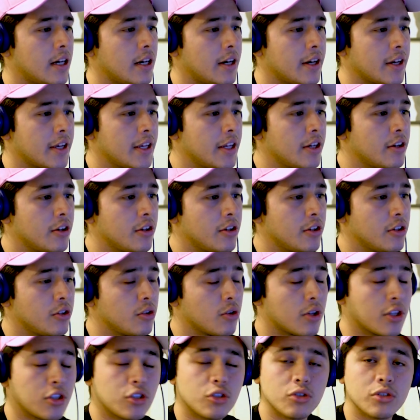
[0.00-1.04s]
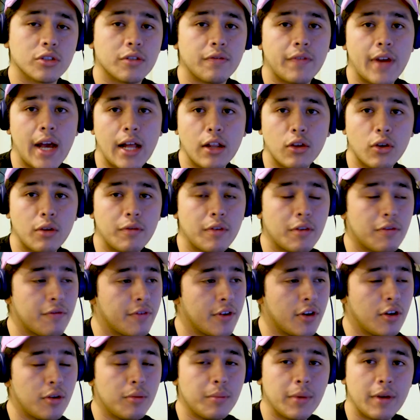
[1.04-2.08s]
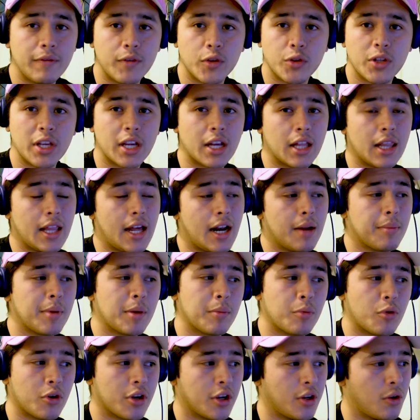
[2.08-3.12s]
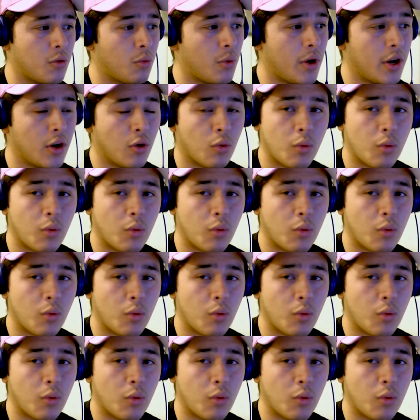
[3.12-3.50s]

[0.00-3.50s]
Here, you can choose the value of your film. If you think a lot of people are going to want to